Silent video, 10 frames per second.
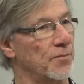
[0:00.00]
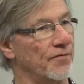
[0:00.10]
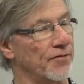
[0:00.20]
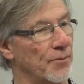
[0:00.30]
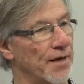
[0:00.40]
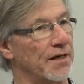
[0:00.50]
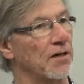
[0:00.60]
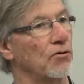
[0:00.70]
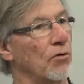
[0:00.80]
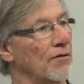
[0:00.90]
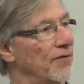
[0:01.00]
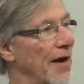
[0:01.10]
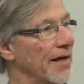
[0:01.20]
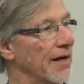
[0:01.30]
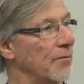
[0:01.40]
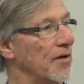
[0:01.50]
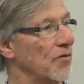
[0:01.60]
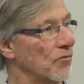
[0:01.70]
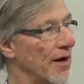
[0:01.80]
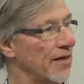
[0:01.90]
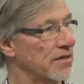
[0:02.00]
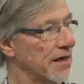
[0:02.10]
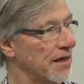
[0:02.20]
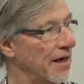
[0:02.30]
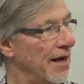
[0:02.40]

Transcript: for me to glorify Him in the racing.